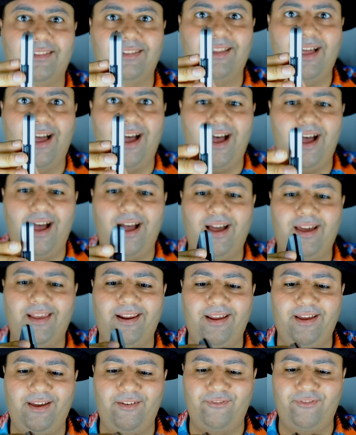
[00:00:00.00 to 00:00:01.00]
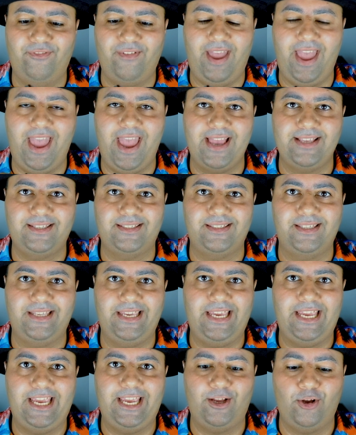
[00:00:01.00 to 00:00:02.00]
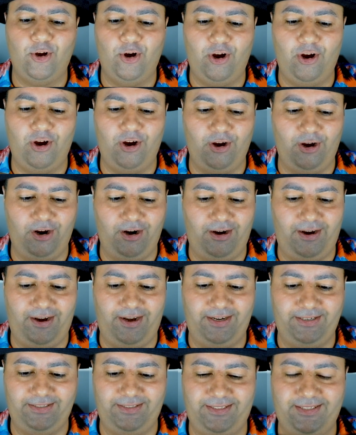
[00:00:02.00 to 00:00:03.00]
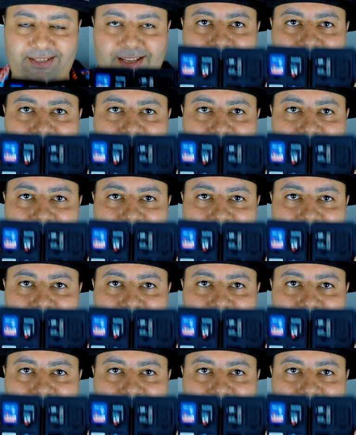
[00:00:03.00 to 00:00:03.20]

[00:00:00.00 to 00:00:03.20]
lot of SD cards.